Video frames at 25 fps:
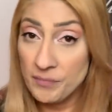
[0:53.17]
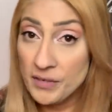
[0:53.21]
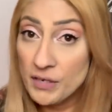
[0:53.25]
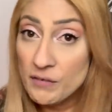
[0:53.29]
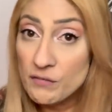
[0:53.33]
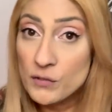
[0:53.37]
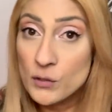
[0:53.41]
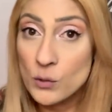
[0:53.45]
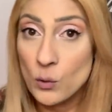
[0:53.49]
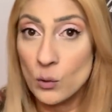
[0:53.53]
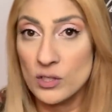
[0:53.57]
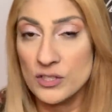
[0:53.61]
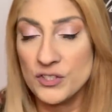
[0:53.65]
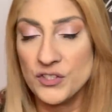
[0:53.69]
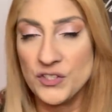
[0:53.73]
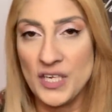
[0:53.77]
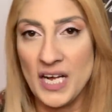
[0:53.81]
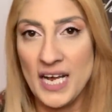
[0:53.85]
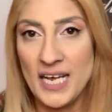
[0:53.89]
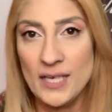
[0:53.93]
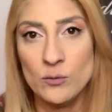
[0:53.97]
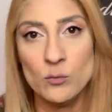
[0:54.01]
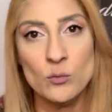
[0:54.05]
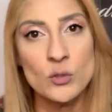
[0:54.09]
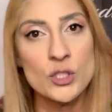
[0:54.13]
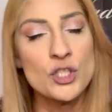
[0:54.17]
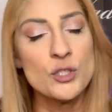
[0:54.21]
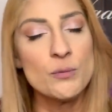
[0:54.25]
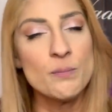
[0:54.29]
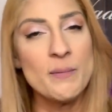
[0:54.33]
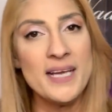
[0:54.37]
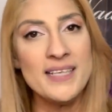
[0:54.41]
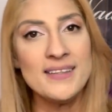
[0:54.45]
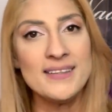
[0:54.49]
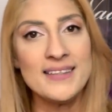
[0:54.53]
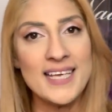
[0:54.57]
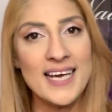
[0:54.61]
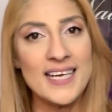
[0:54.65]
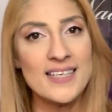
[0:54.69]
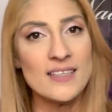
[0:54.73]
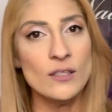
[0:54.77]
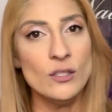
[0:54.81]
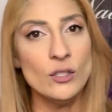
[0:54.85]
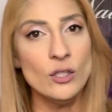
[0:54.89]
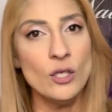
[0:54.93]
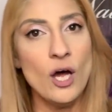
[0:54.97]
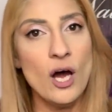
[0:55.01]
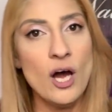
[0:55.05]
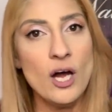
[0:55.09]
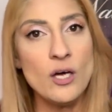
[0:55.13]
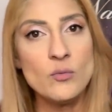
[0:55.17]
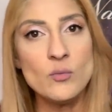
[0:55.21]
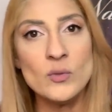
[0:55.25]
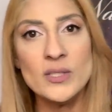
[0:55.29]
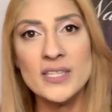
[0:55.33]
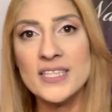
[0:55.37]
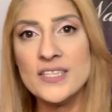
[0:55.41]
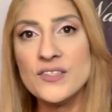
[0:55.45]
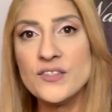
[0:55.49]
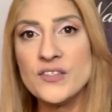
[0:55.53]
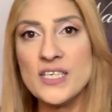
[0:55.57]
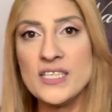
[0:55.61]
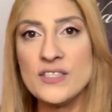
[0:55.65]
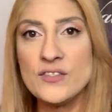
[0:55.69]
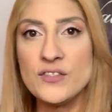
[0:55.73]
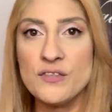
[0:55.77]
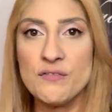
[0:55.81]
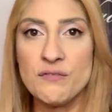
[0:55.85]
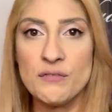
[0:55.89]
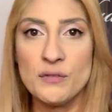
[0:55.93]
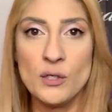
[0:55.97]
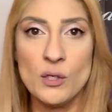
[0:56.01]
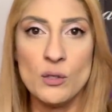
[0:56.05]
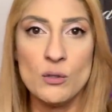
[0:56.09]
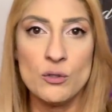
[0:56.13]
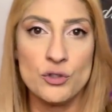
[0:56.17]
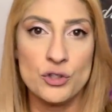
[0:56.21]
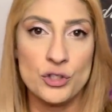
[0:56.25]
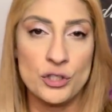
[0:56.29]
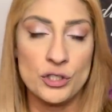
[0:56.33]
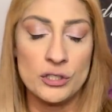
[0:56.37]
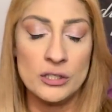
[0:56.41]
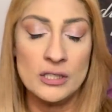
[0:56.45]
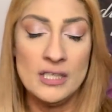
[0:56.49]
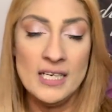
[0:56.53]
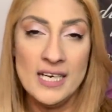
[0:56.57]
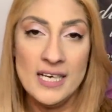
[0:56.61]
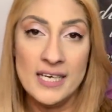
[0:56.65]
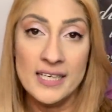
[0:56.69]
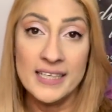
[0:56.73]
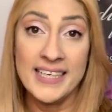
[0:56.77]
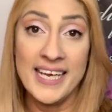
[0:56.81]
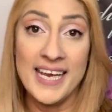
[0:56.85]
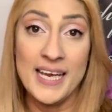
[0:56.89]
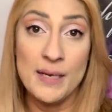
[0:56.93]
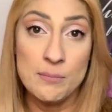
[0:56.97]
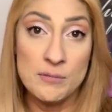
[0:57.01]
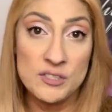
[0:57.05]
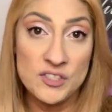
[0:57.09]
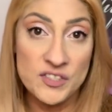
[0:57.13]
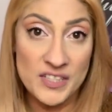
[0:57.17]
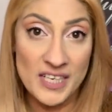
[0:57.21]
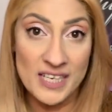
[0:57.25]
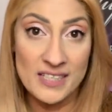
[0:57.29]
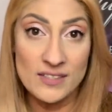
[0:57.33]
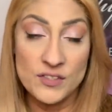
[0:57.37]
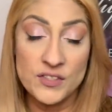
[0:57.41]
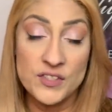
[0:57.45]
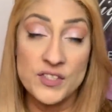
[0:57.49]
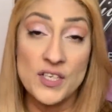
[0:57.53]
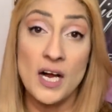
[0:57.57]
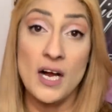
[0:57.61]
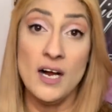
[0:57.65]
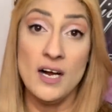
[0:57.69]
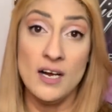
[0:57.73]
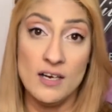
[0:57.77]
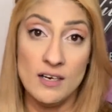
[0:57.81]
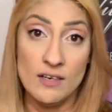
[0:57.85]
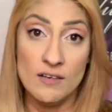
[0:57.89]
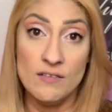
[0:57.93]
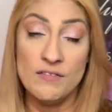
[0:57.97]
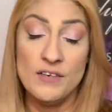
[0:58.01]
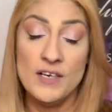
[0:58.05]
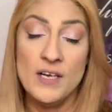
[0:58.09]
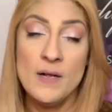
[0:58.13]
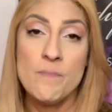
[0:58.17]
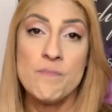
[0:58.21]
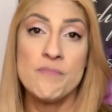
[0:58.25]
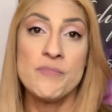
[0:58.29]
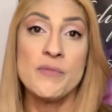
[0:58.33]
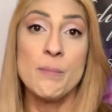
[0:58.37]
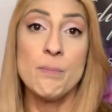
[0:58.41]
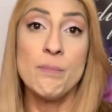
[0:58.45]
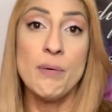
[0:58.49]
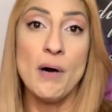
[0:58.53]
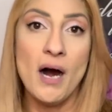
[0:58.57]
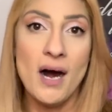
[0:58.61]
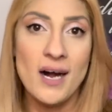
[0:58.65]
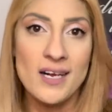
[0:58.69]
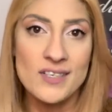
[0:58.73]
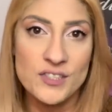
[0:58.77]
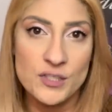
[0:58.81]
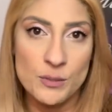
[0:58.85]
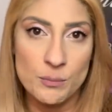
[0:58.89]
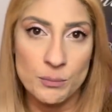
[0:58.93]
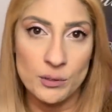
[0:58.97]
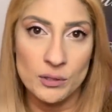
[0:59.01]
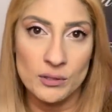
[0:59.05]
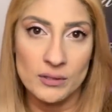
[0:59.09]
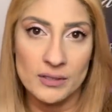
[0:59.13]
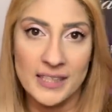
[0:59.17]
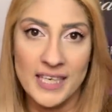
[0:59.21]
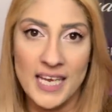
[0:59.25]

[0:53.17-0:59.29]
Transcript: of your sign, which meant that along with the sense of closure came a sense of the possible,